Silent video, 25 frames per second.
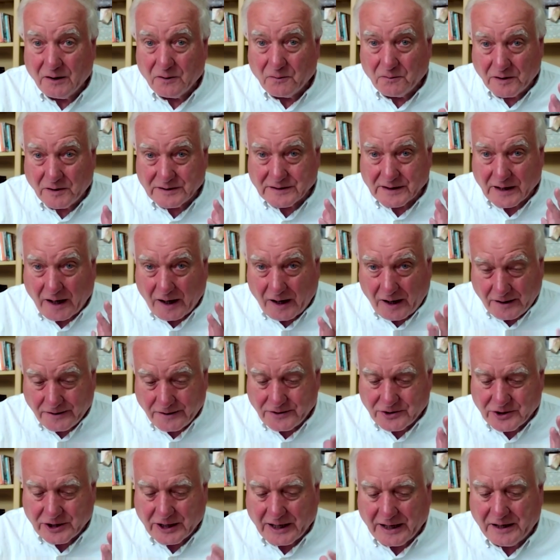was
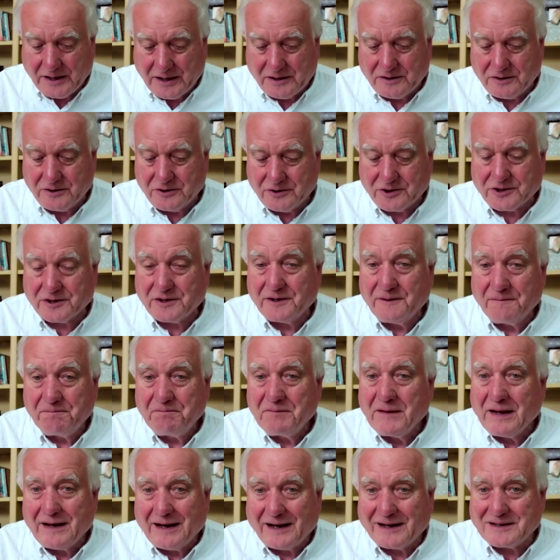unchanged
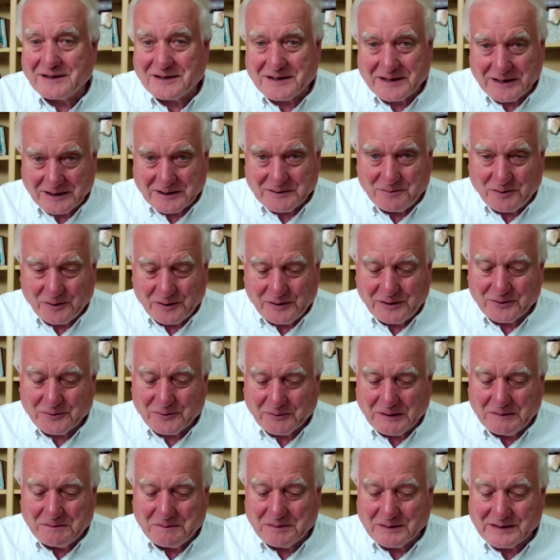at
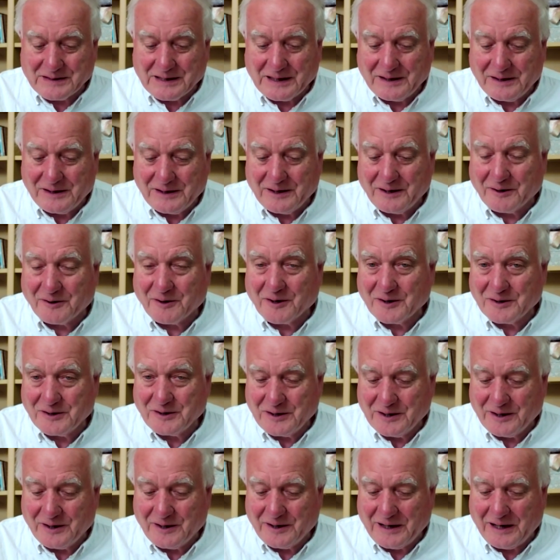6.3% year on
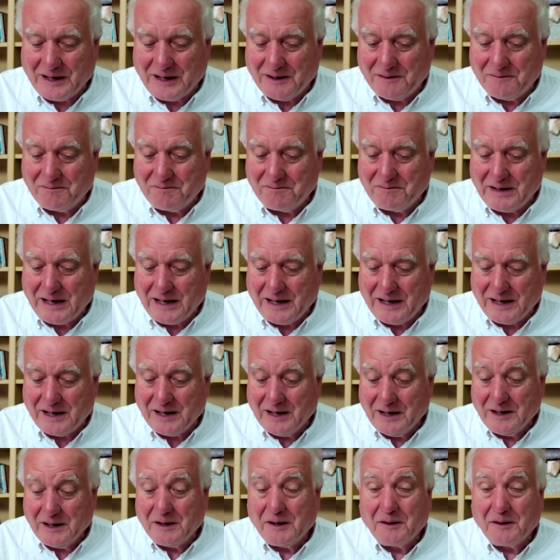year in May.